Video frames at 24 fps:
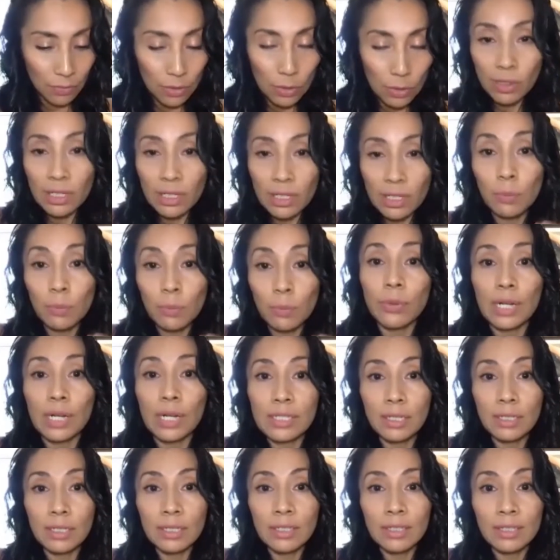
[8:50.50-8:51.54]
are not
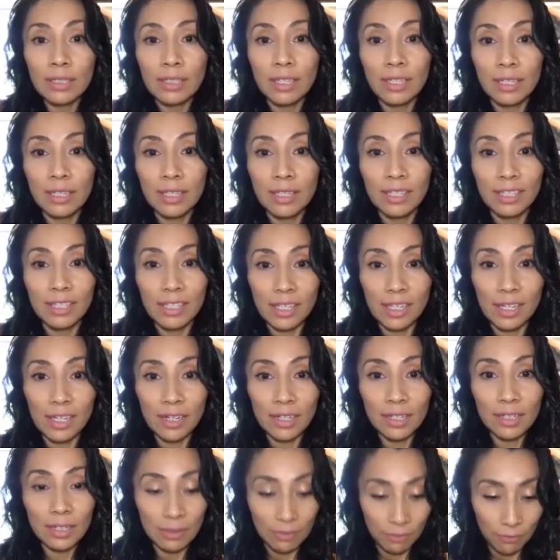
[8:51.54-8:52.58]
present
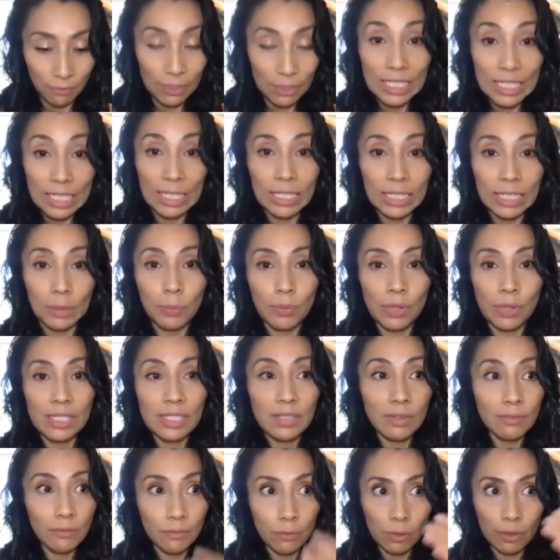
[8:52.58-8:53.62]
here, physically
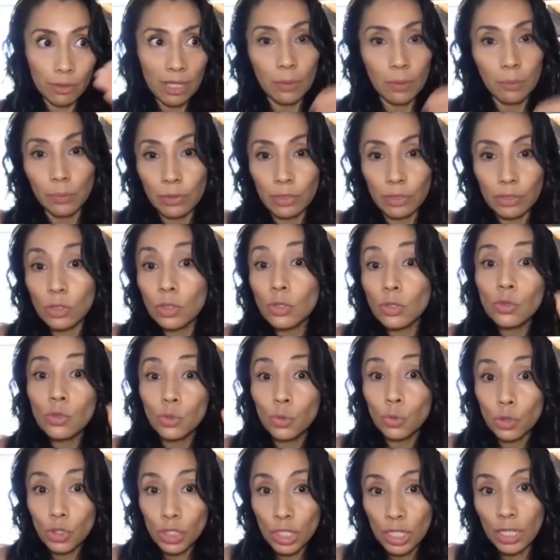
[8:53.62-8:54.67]
present for that person
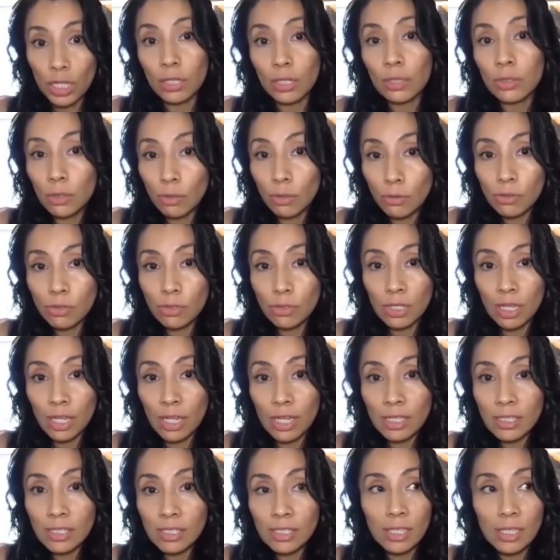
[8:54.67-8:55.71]
to hear those
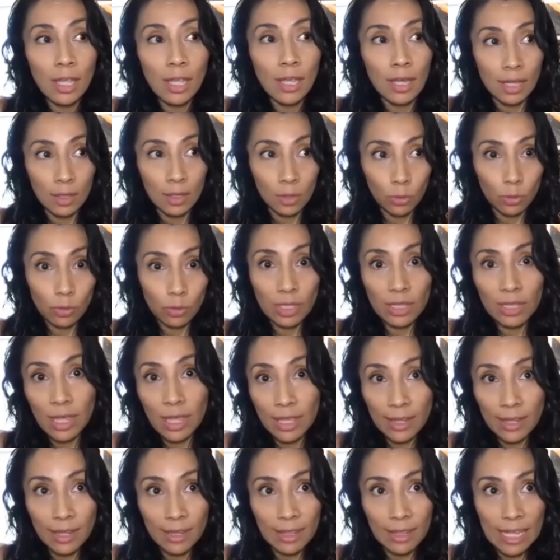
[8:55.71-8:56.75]
things,
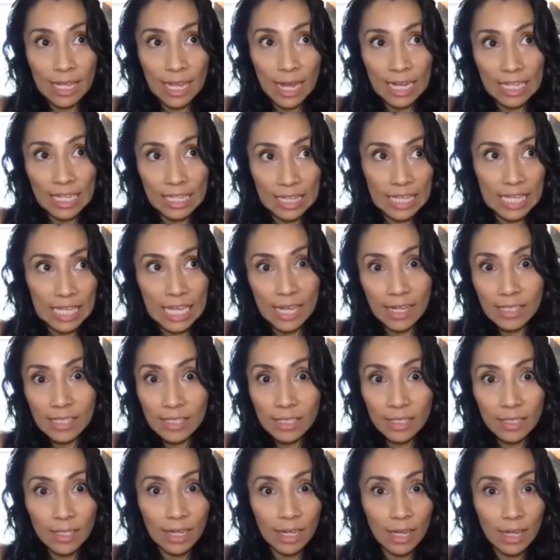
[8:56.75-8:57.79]
the ideas
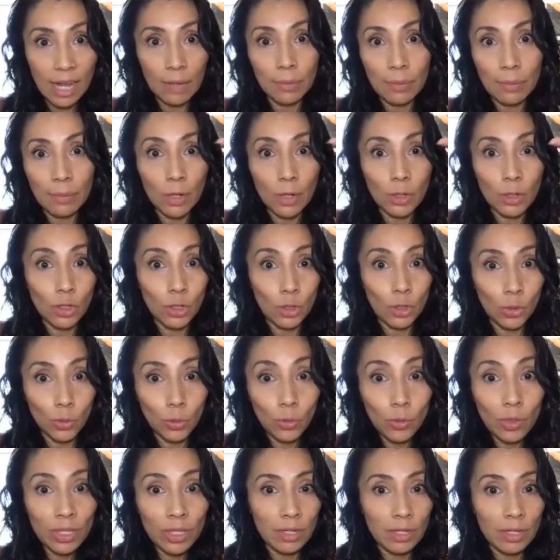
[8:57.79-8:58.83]
that they have about
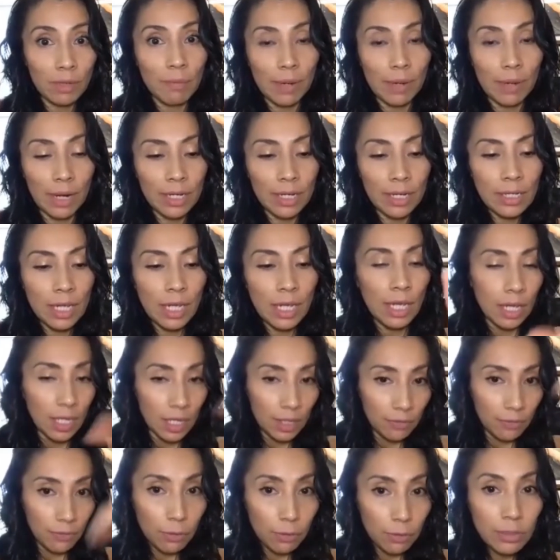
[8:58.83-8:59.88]
you in their mind,
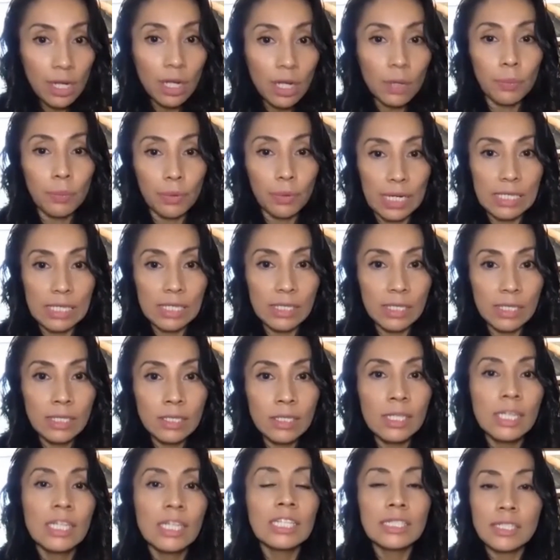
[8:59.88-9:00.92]
if you're not
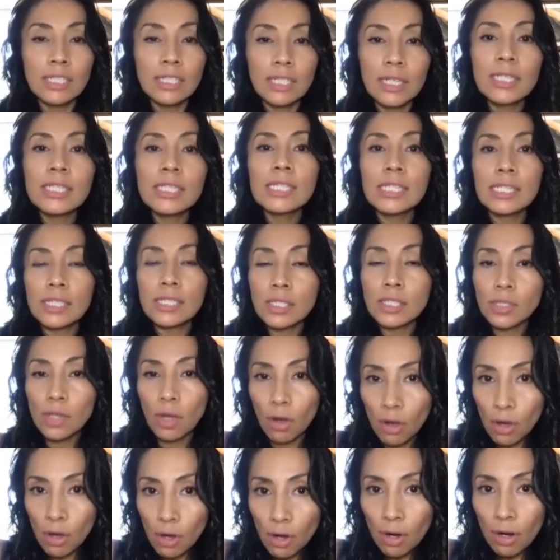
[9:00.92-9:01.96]
present, chances
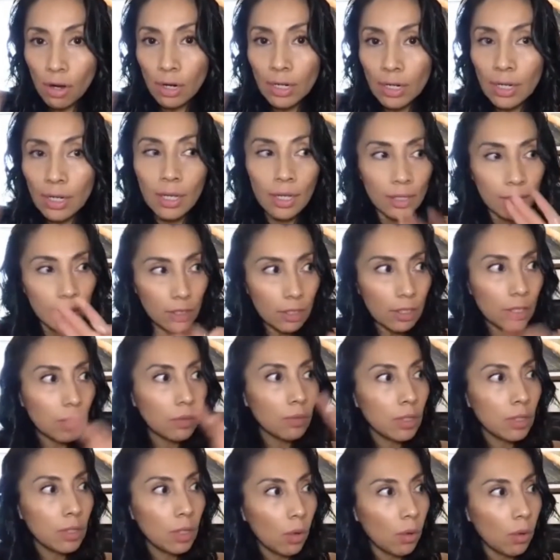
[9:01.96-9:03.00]
are they're
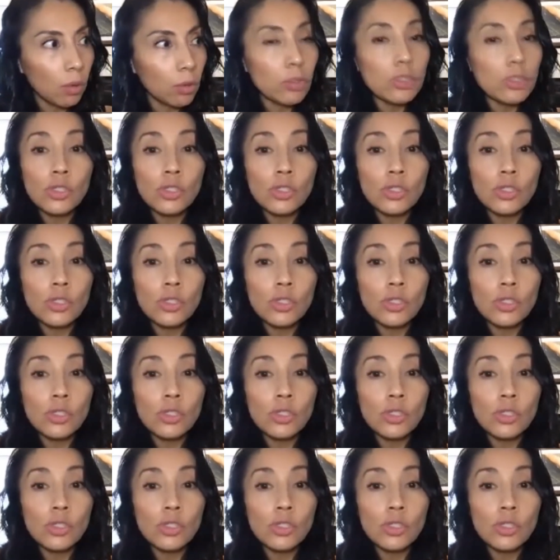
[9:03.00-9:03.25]
going to call